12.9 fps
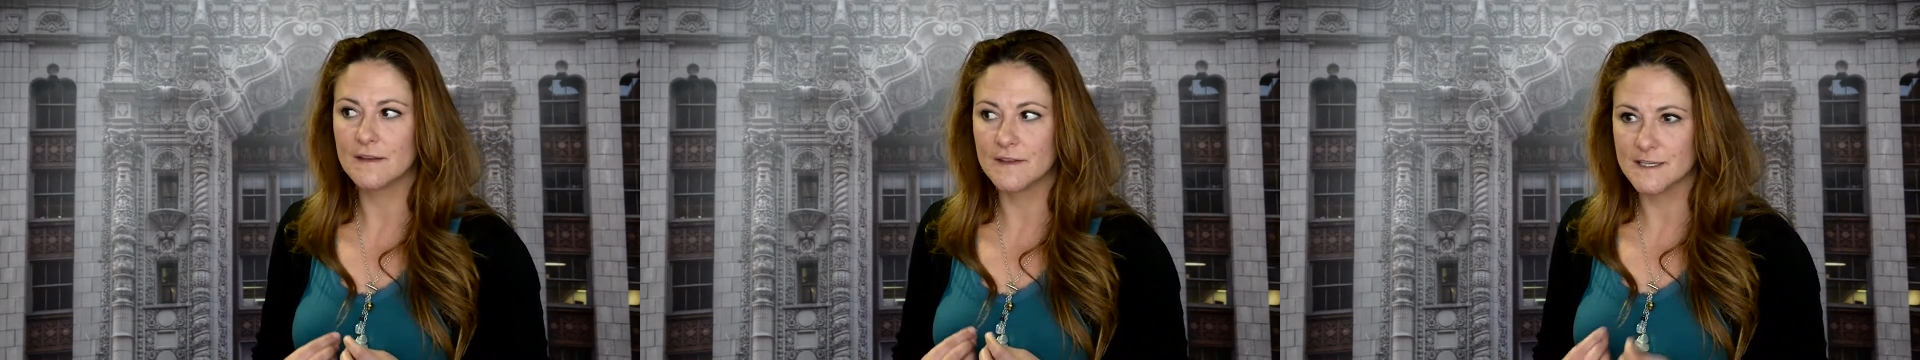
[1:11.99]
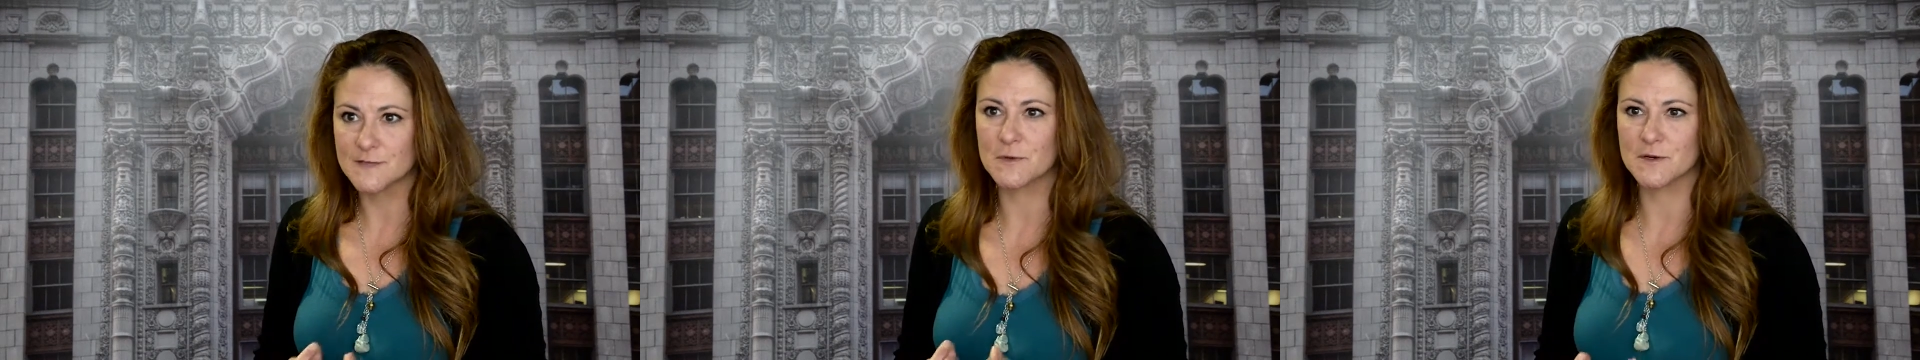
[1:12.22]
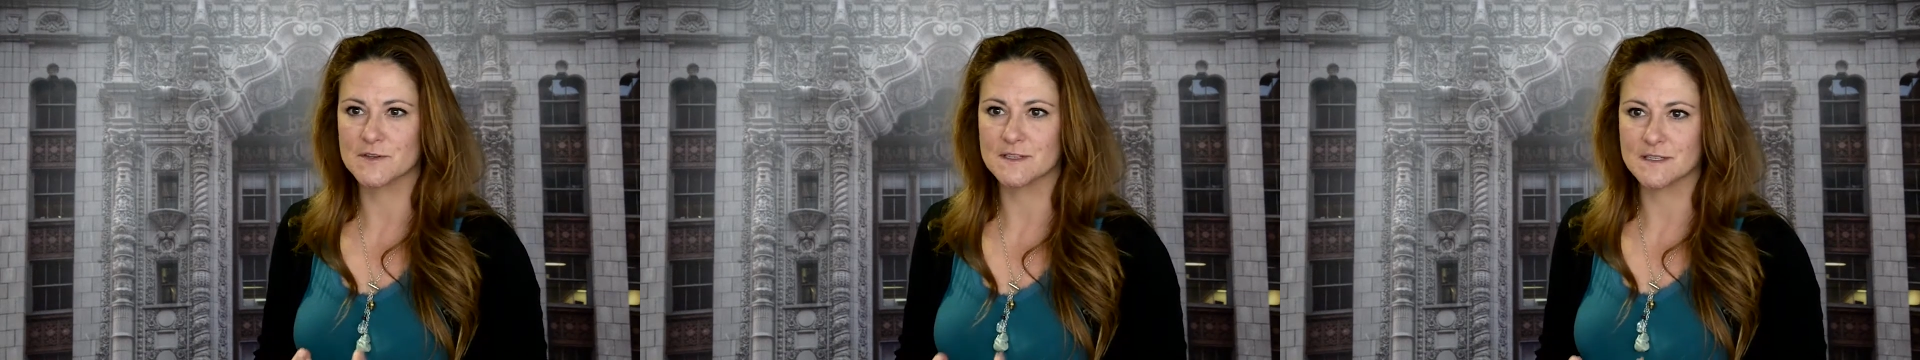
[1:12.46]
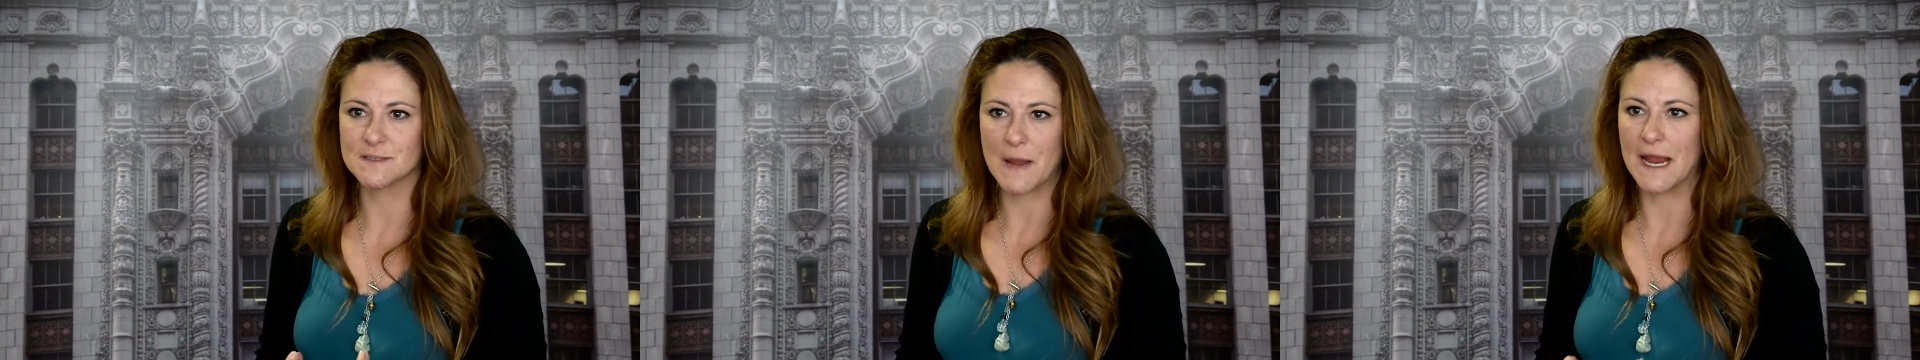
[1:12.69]
this
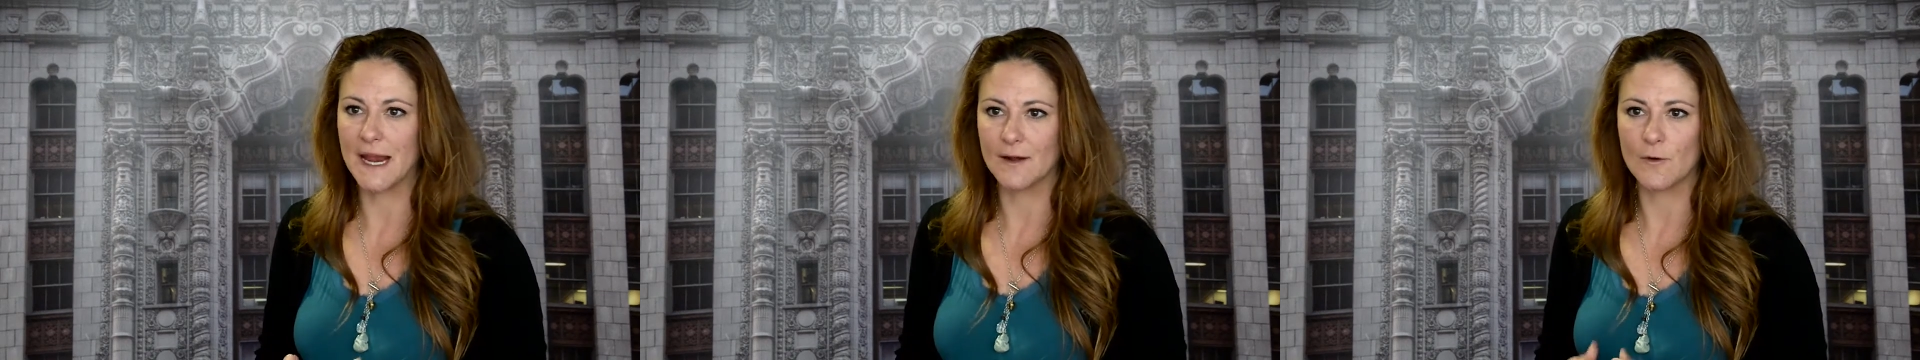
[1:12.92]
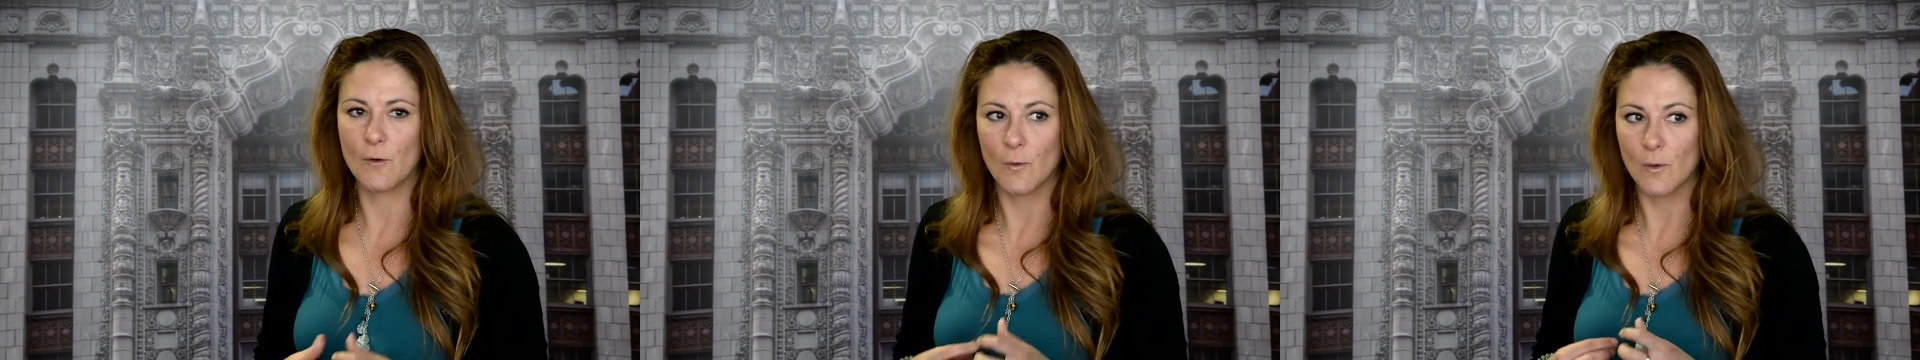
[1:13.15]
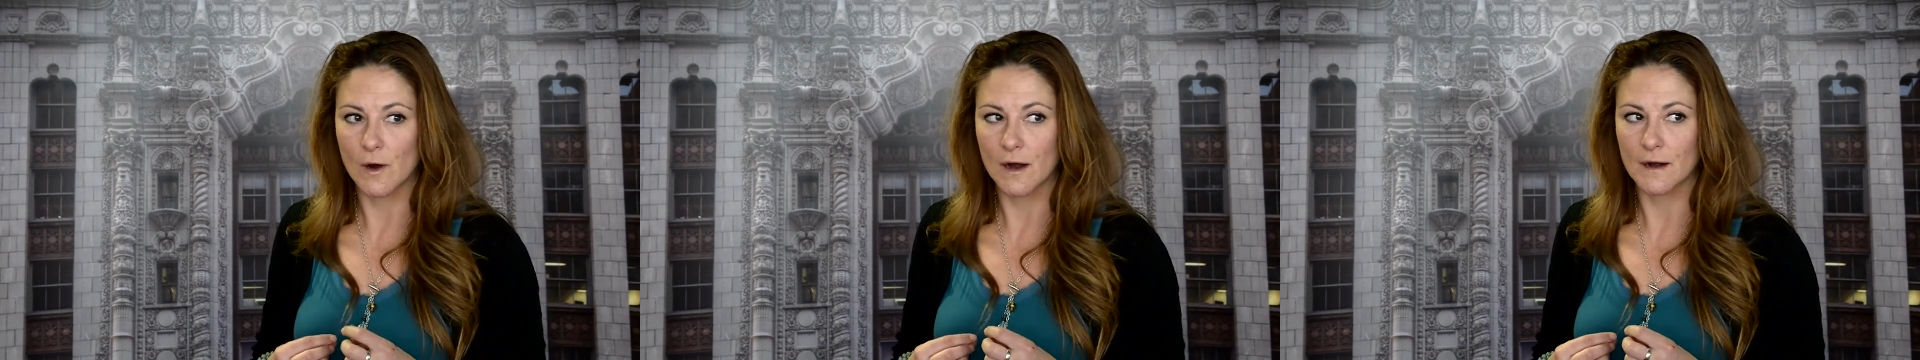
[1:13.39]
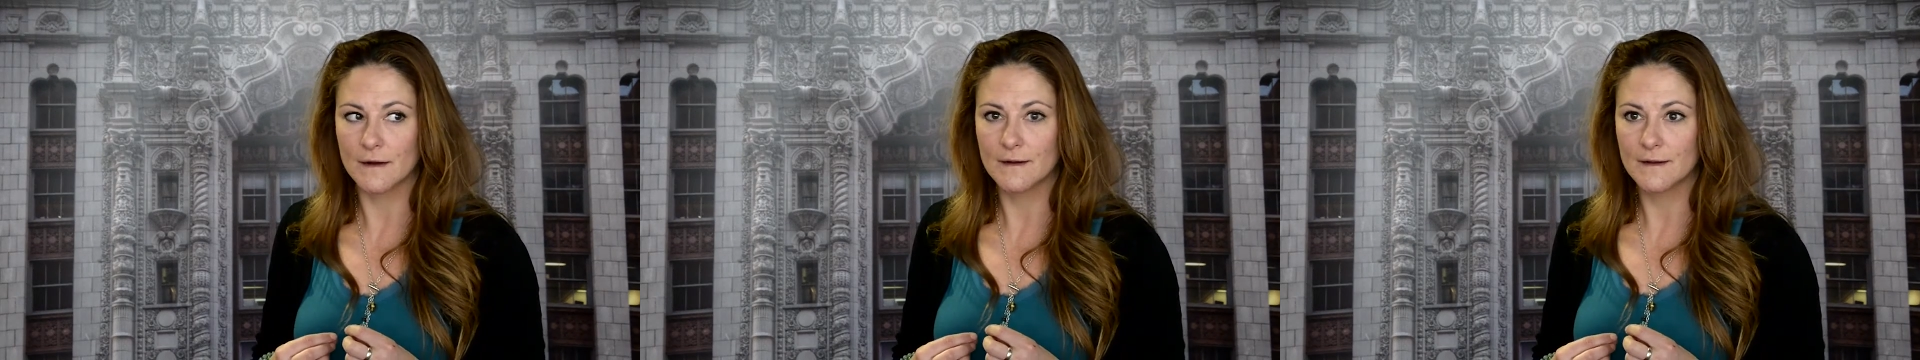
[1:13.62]
person's pain
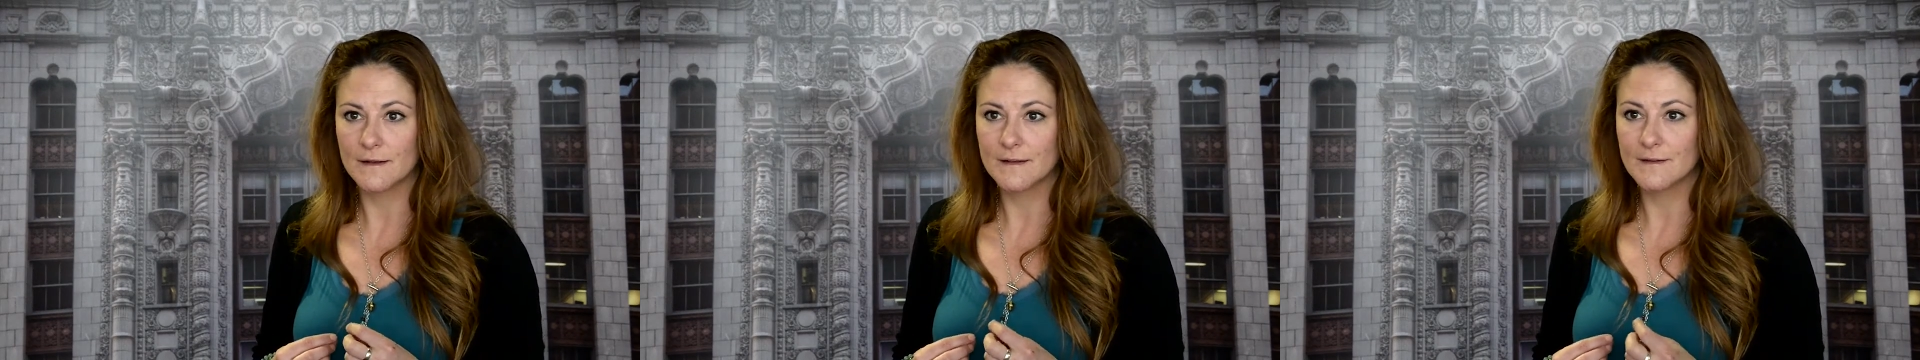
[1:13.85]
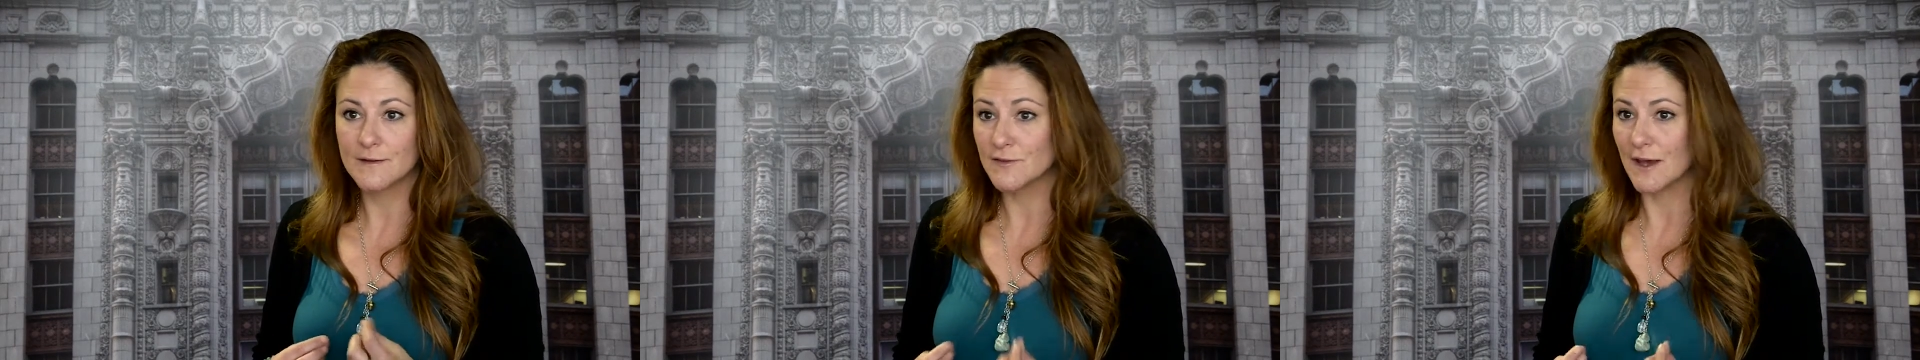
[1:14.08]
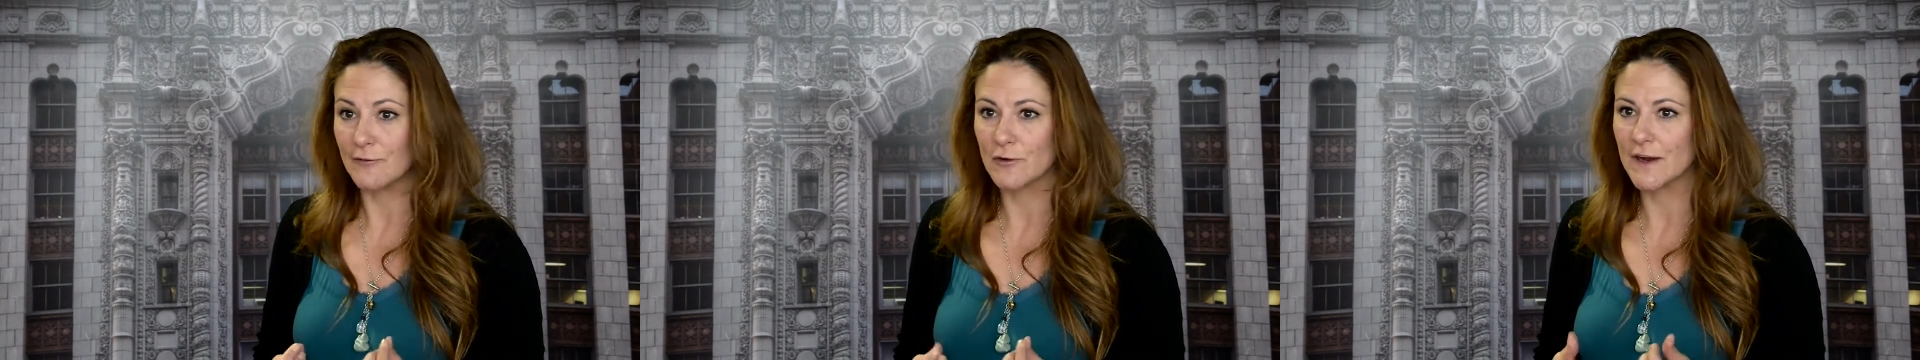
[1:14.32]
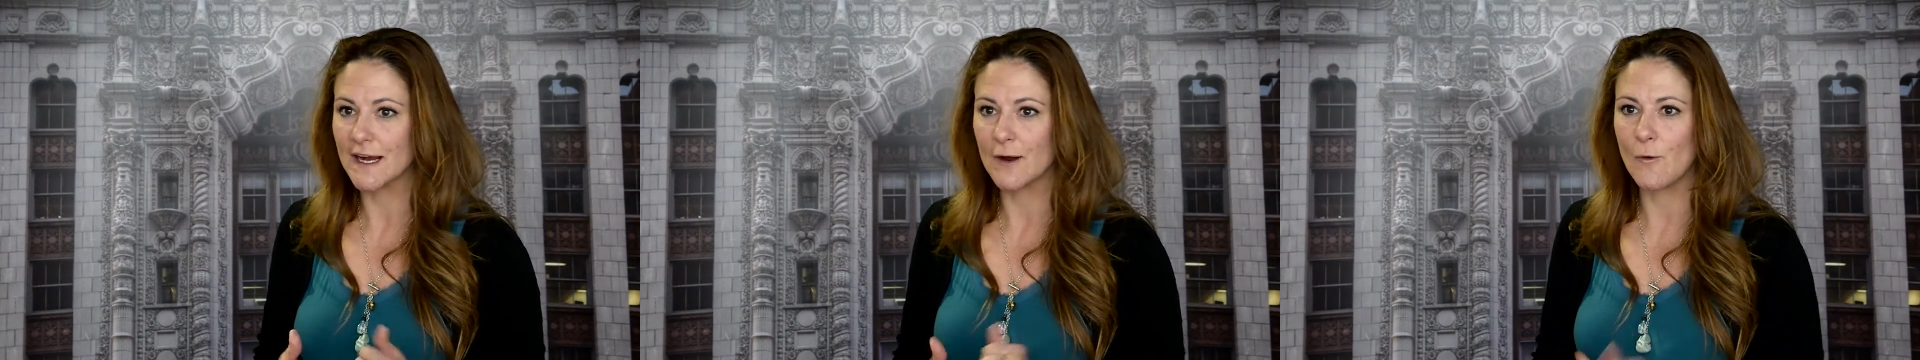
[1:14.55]
or
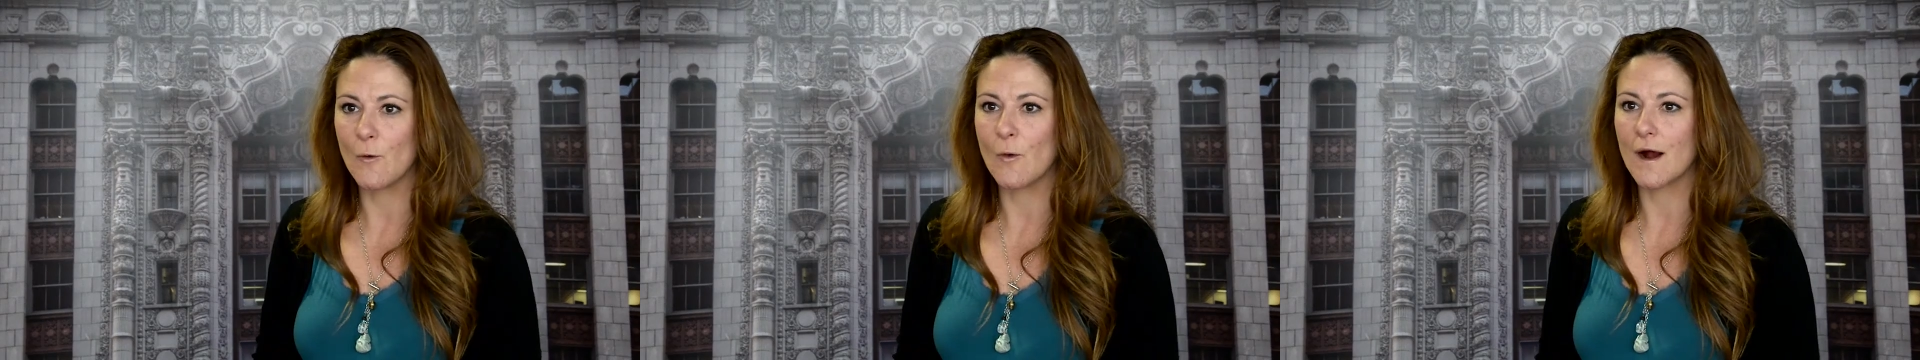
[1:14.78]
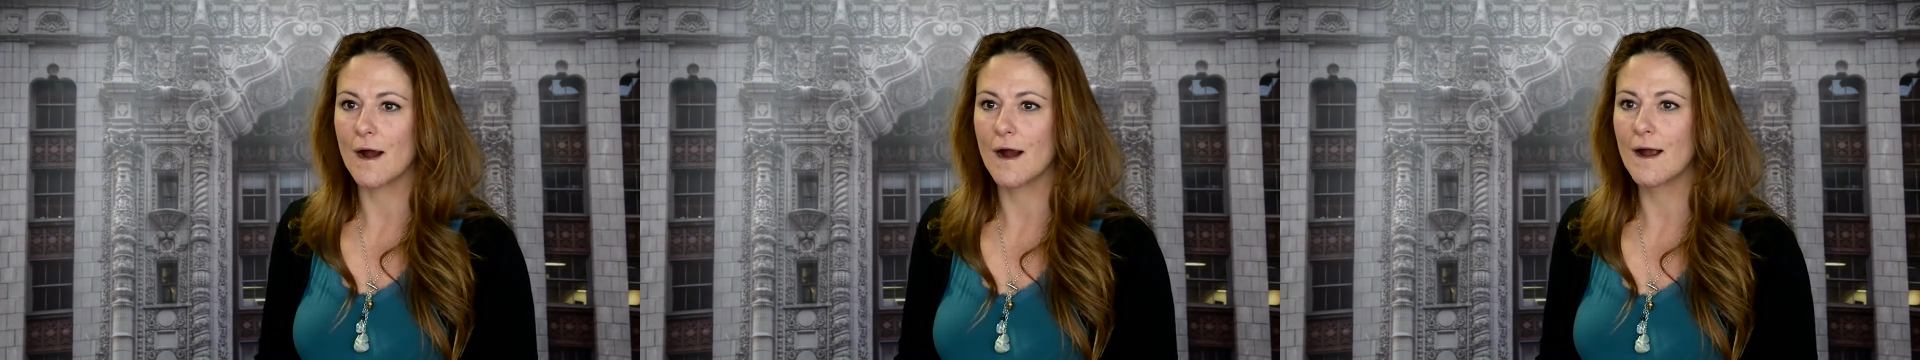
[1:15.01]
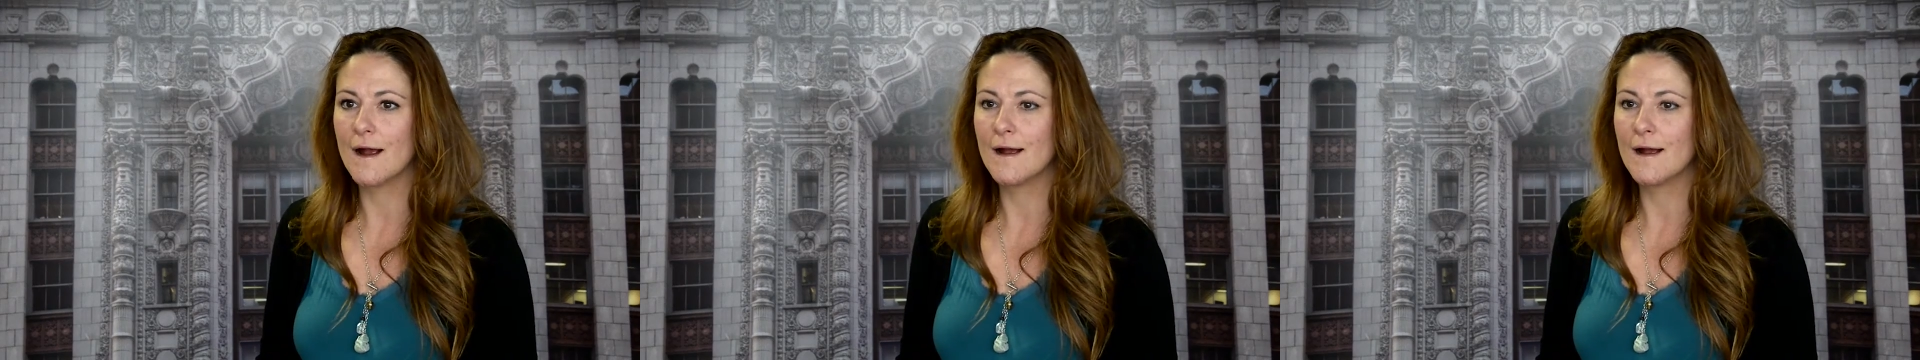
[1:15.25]
suffering or